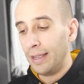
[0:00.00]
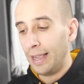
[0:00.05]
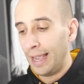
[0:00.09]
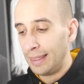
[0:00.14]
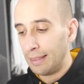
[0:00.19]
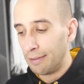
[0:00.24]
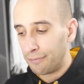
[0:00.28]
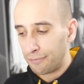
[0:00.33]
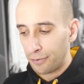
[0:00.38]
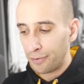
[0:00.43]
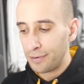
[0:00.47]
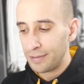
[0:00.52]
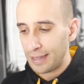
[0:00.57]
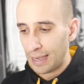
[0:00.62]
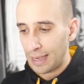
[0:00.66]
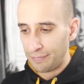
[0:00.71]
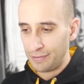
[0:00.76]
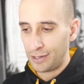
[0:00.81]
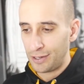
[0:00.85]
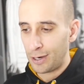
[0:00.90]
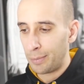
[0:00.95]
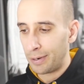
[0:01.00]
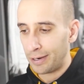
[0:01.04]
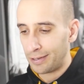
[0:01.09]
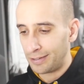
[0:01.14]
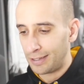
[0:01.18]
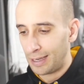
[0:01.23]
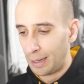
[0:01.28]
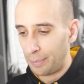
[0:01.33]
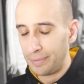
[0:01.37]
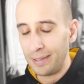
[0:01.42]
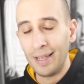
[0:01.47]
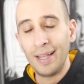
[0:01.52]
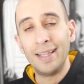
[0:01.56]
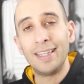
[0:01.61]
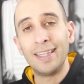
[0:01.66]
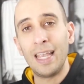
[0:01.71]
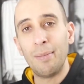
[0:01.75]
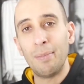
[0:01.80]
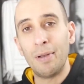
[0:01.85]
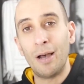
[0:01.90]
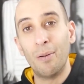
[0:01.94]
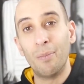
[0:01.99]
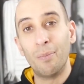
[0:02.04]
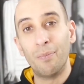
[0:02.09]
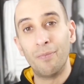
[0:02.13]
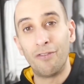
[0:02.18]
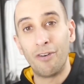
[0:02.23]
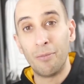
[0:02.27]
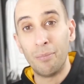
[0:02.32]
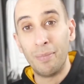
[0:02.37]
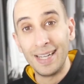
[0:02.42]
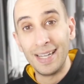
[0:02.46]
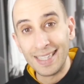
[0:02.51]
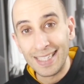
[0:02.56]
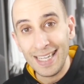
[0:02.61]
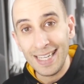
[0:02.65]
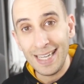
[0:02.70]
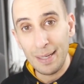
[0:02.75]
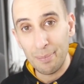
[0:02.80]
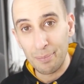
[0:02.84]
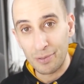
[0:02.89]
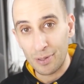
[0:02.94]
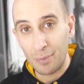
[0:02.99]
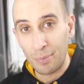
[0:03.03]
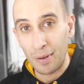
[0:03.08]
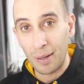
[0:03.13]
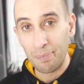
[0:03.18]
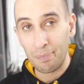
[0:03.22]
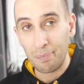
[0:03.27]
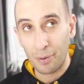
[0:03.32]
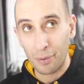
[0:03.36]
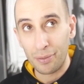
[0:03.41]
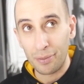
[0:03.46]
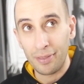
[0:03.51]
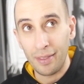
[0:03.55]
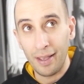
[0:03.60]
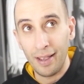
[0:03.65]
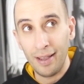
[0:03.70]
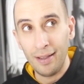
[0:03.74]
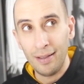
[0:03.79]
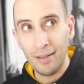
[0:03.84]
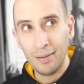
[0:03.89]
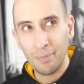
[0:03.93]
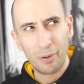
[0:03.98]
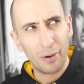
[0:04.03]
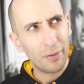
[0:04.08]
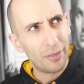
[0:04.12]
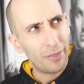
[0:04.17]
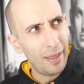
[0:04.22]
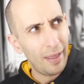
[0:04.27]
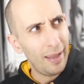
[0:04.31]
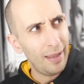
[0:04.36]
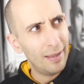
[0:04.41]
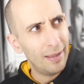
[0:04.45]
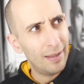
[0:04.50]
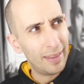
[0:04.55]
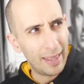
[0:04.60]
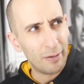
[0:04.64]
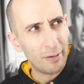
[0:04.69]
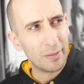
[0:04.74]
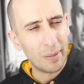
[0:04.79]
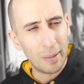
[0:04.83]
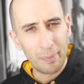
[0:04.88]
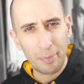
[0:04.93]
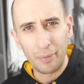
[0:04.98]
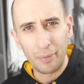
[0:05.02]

And the first Evan Carmichael top ten came out from my team. So my birthday, birthday? I think it was my